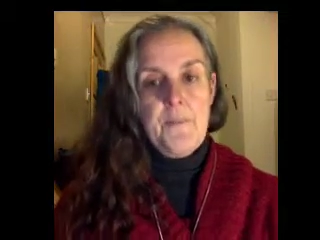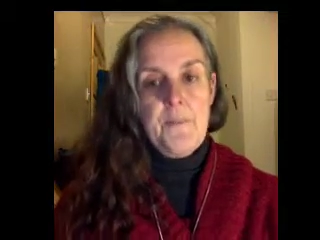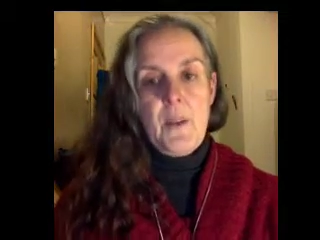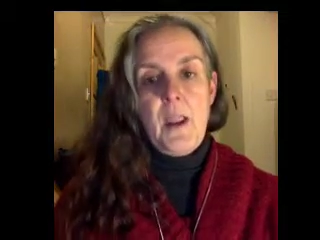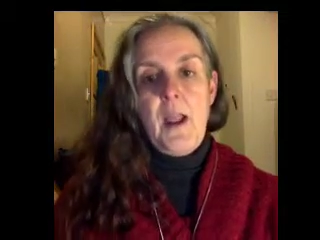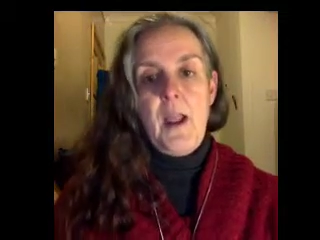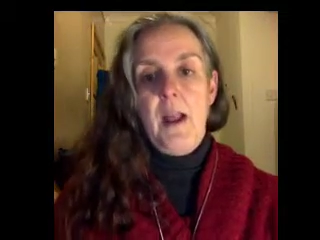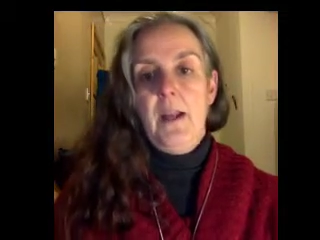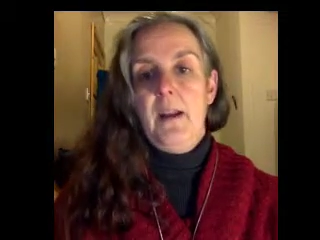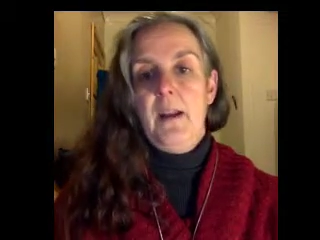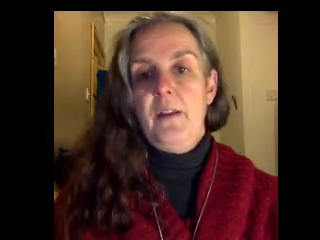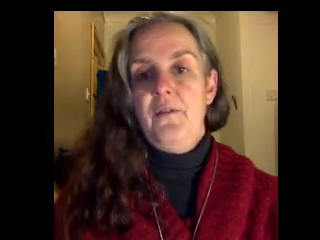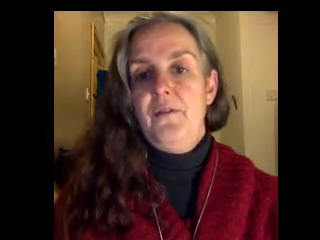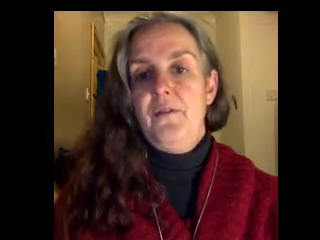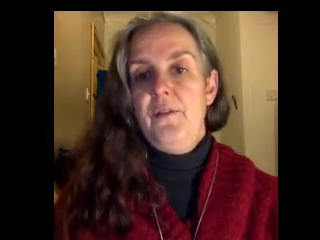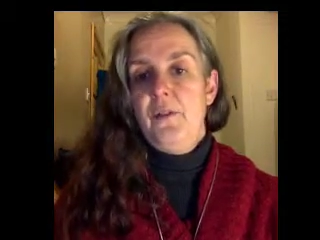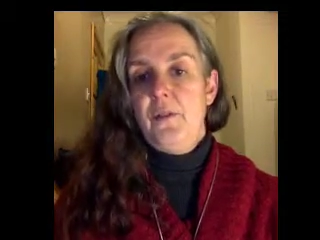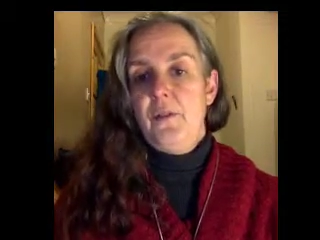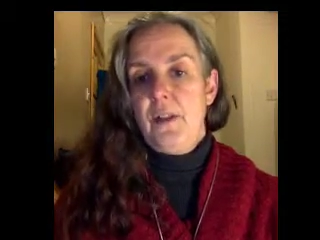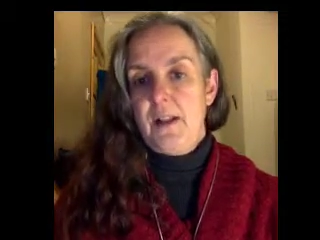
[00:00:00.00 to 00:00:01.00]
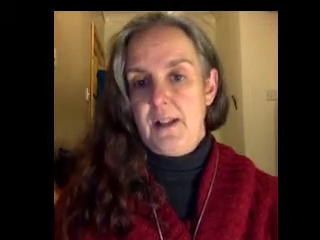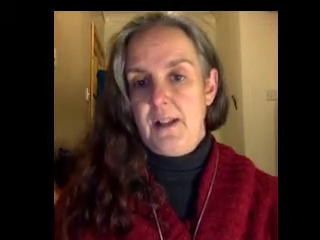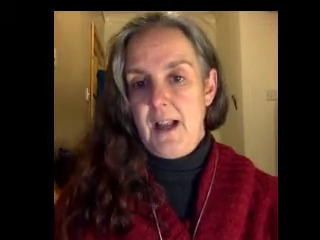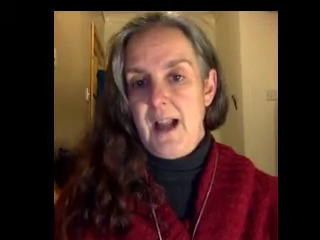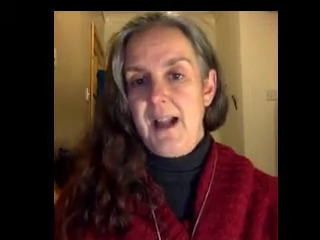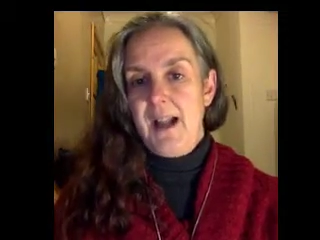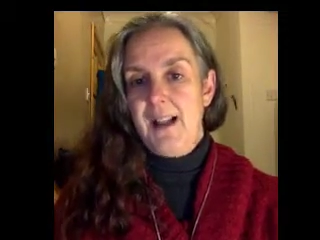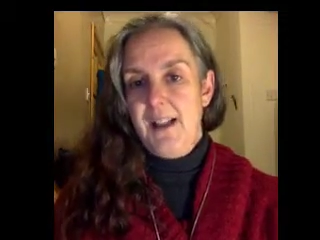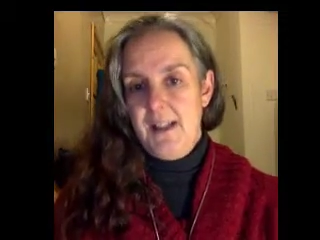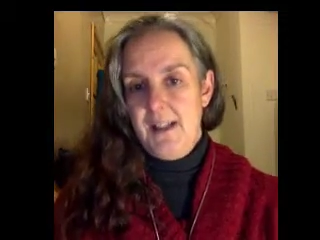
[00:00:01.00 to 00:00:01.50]
And I feel that
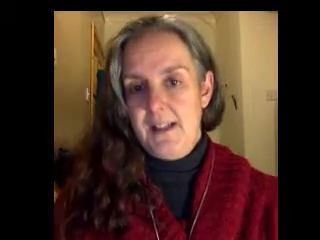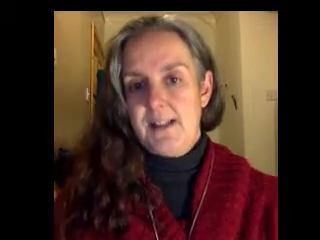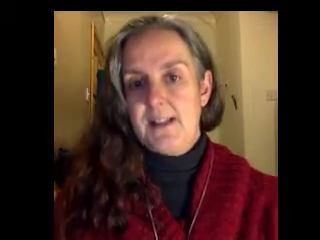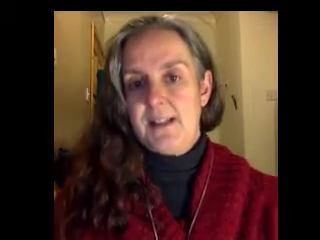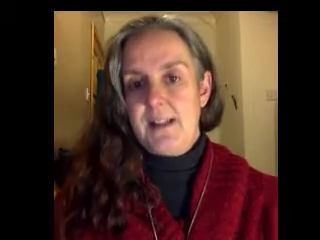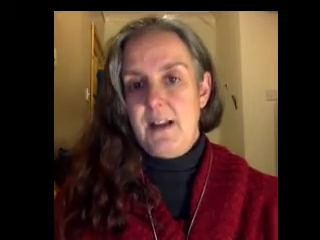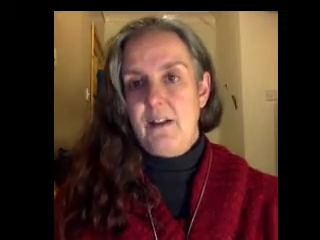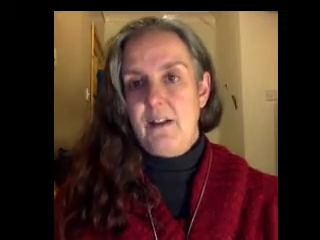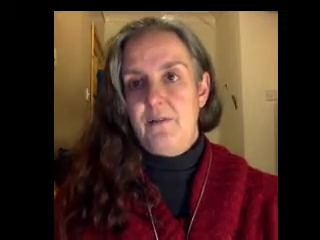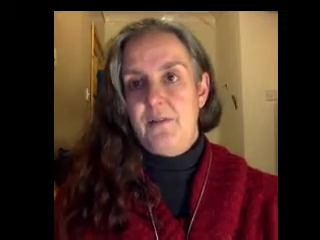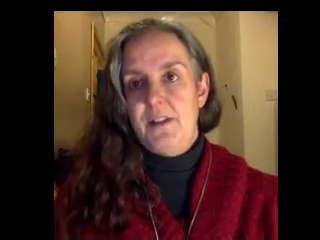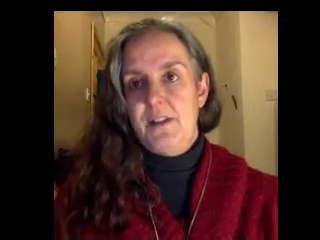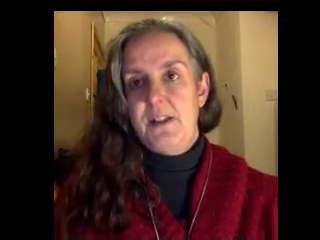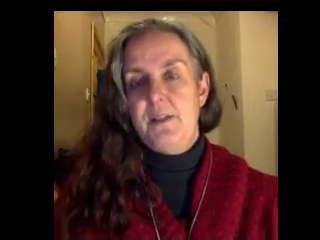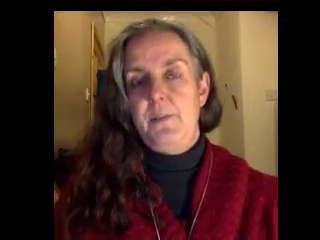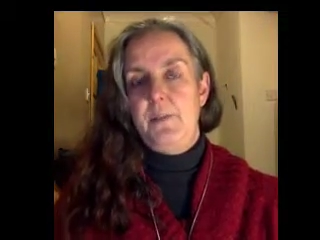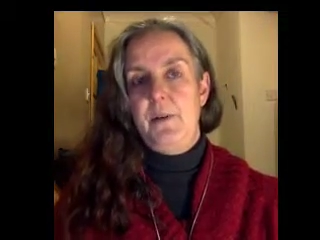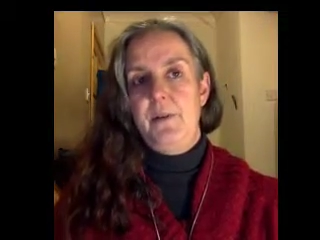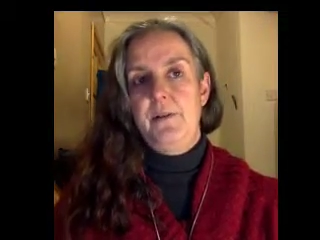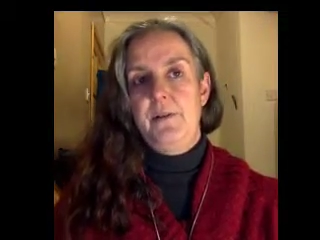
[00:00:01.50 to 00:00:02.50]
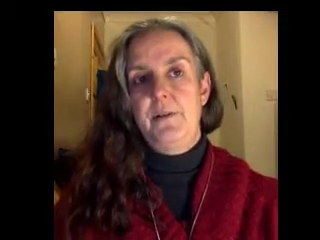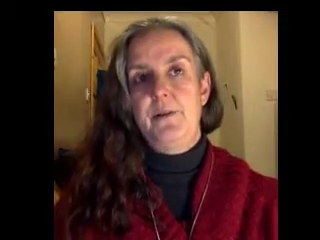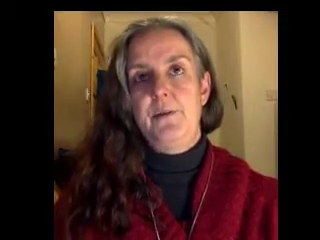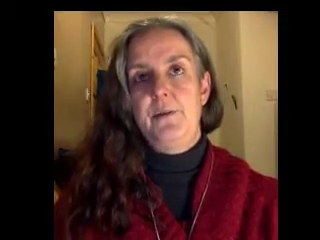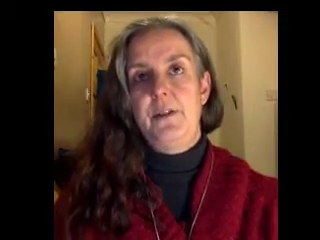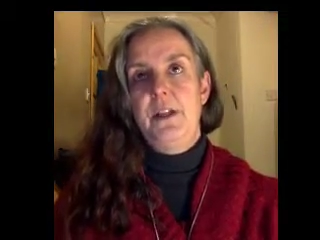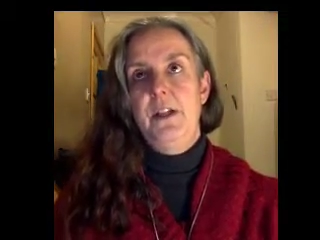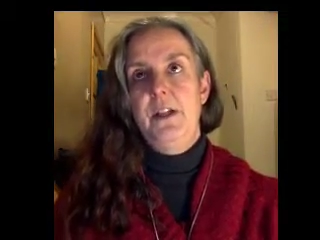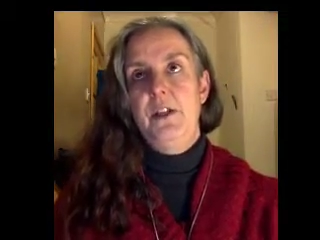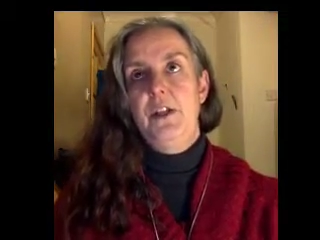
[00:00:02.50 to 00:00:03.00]
in itself is spiritual
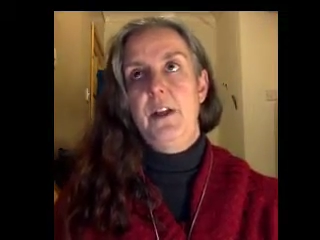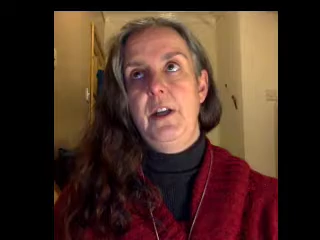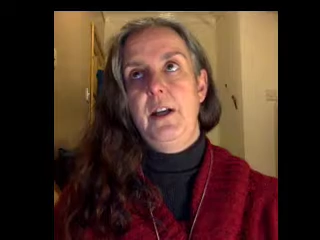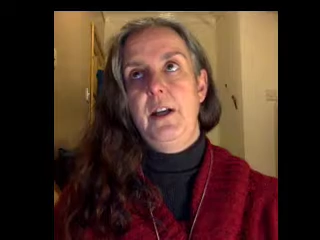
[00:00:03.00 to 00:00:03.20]
teaching.